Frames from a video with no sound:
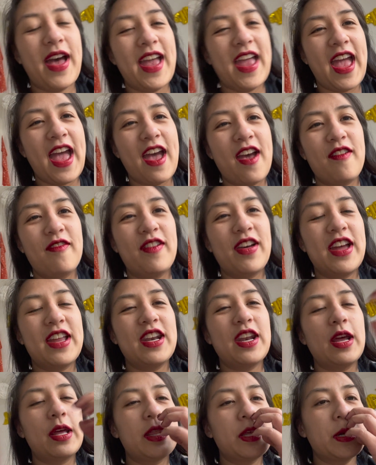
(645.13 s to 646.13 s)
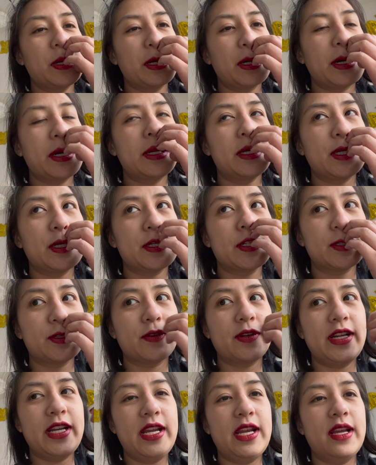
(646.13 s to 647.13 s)
have another
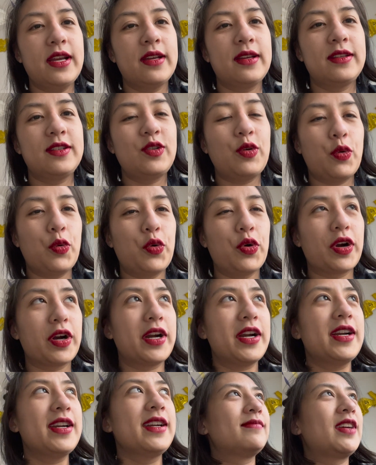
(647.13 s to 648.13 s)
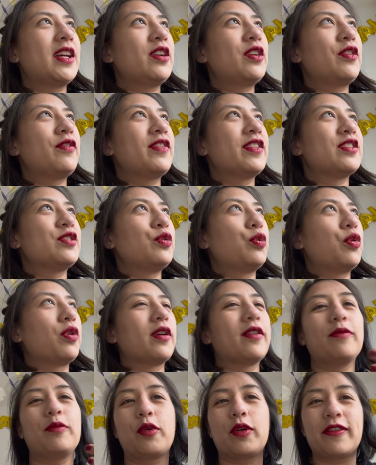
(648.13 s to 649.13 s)
nursery tour. I don't know if it's a tour
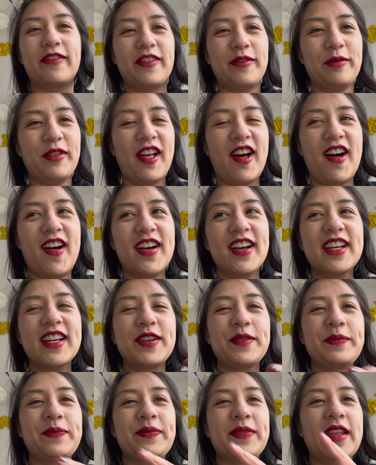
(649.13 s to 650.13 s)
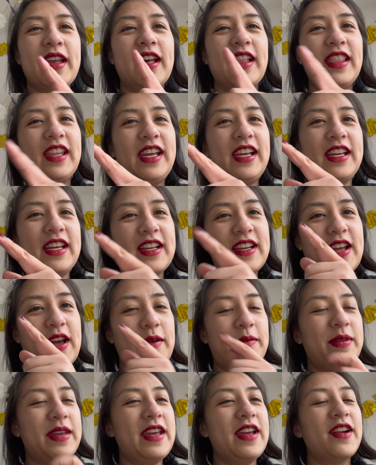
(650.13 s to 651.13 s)
or more of a vlog. Link it up
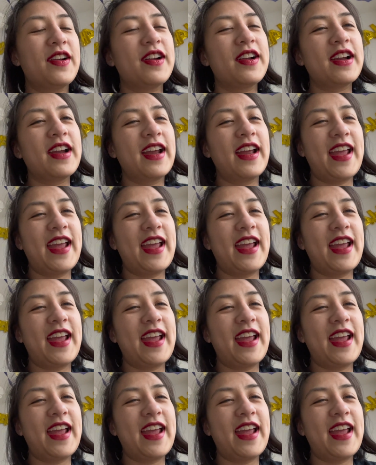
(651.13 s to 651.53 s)
here.